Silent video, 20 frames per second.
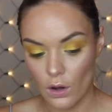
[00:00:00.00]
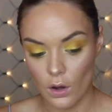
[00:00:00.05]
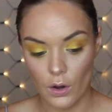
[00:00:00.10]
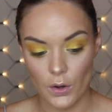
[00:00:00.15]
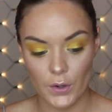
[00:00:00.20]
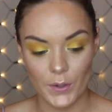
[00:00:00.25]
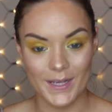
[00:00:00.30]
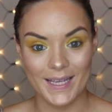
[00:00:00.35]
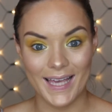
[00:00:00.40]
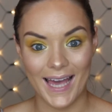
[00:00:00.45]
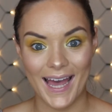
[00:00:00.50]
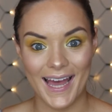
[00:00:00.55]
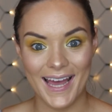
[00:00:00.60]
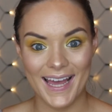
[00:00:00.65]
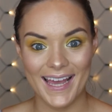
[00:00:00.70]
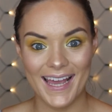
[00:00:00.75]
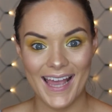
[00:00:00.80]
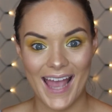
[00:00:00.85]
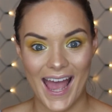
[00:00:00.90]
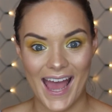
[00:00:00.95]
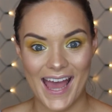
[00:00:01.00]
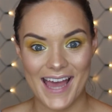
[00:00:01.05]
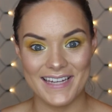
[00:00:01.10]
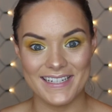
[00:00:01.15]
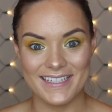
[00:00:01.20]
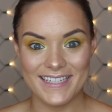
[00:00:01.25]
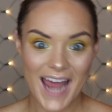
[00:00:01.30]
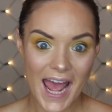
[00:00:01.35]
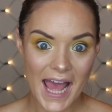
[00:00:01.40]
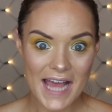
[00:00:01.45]
Okay,
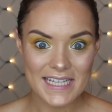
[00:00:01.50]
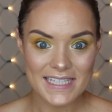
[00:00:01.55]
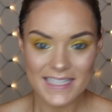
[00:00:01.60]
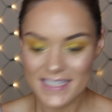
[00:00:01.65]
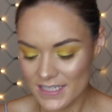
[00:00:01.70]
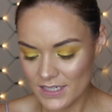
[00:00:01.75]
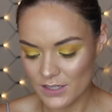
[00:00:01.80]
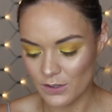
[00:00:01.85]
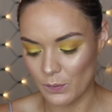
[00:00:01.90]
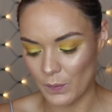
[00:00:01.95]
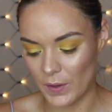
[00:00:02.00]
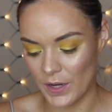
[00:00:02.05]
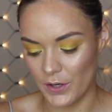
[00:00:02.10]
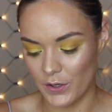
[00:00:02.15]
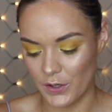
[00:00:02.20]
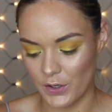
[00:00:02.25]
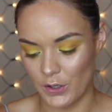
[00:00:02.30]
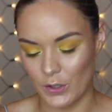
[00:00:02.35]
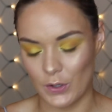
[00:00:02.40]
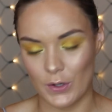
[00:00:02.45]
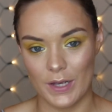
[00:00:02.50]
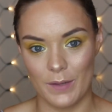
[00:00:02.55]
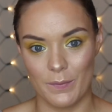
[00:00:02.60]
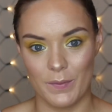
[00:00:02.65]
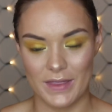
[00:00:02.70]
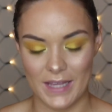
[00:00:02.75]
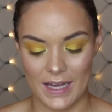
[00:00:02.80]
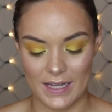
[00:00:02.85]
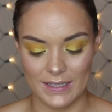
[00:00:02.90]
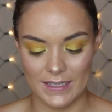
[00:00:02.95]
and next we are going to go in
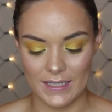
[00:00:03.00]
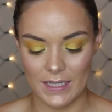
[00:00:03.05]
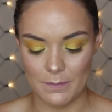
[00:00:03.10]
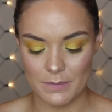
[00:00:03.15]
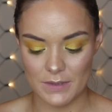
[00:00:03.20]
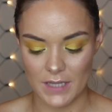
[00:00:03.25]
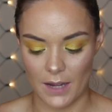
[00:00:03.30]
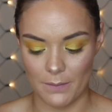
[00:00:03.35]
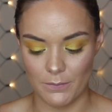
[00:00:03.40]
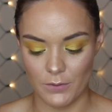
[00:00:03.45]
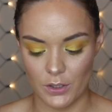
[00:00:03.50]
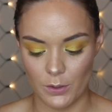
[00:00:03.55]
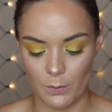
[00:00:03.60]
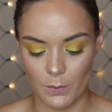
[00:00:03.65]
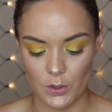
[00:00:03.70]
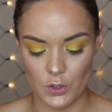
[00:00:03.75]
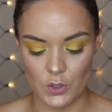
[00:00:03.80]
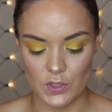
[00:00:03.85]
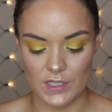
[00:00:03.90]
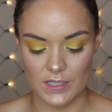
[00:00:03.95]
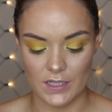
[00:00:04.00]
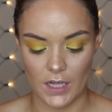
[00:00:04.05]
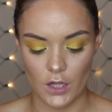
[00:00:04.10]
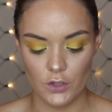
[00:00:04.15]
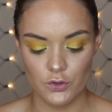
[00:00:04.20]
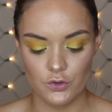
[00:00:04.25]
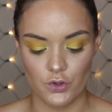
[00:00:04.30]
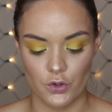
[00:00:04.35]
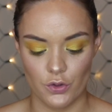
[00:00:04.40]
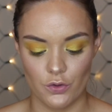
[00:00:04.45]
with our lips. I'm going to be using the
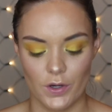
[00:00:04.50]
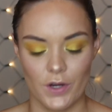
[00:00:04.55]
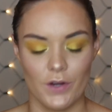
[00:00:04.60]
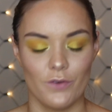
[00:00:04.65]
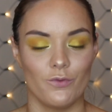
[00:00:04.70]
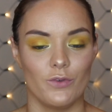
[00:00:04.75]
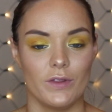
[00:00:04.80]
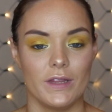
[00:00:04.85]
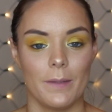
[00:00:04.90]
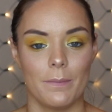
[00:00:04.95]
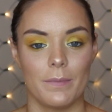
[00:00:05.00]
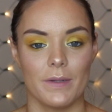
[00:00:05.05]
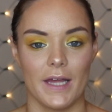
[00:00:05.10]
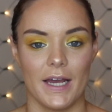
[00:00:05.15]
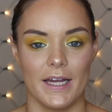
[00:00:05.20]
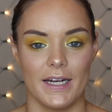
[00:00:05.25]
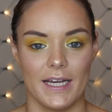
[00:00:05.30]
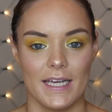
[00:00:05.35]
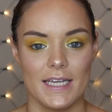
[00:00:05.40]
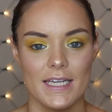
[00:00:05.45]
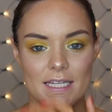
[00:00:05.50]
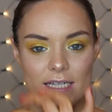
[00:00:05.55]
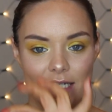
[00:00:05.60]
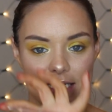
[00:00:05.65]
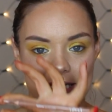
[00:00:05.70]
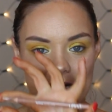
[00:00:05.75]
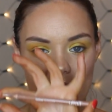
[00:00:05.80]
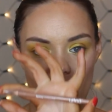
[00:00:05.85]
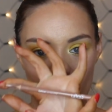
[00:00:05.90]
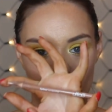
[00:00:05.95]
Ultra 3 lip liner
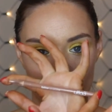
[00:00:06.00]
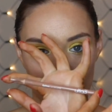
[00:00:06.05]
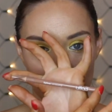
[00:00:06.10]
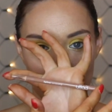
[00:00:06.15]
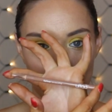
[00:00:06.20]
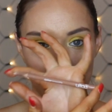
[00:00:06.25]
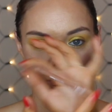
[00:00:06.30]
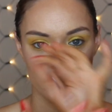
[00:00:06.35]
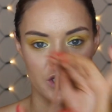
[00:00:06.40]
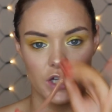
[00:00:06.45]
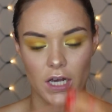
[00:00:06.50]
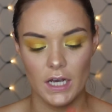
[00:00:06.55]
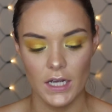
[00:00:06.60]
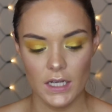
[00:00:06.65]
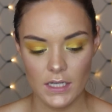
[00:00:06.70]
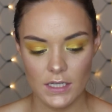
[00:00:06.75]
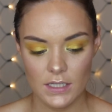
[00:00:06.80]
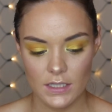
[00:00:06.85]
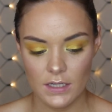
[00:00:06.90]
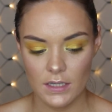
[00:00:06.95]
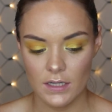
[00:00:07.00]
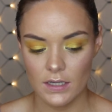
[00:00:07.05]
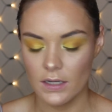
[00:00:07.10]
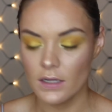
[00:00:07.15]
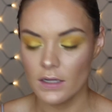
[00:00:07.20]
in Terracotta.